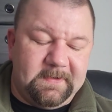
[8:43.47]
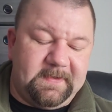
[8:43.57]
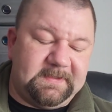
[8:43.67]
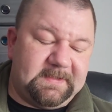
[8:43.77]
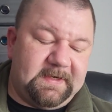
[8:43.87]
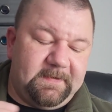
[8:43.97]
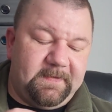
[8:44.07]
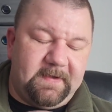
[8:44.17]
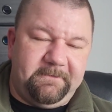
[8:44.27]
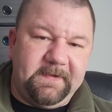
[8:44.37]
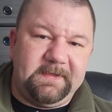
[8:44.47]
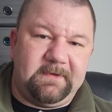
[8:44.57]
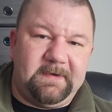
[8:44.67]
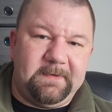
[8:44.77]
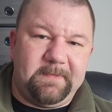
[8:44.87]
They say their
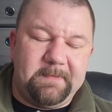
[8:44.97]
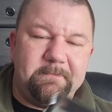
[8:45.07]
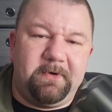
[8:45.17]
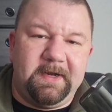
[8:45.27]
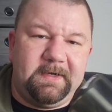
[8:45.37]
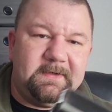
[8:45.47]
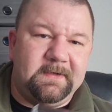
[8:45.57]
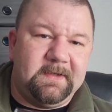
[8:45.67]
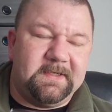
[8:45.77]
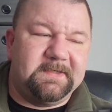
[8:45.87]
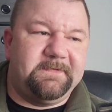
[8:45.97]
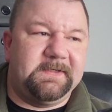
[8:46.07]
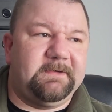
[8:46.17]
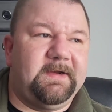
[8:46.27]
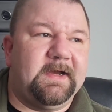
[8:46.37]
filtering membrane is
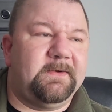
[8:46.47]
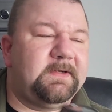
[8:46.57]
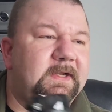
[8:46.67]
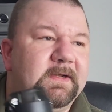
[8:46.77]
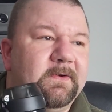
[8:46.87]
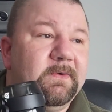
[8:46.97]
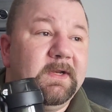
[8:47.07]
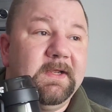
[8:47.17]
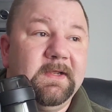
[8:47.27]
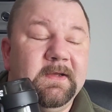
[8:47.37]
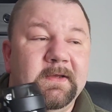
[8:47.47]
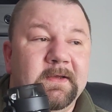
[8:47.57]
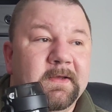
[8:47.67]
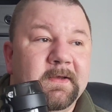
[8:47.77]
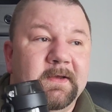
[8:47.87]
filtering out not only
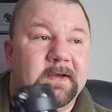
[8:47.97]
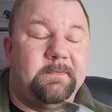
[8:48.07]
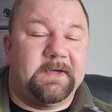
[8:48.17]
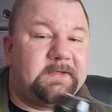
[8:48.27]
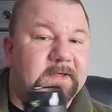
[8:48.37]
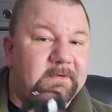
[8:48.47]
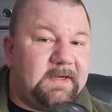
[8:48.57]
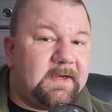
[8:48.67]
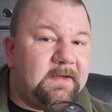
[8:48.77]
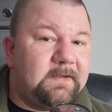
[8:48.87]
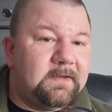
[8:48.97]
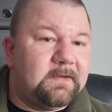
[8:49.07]
bacteria,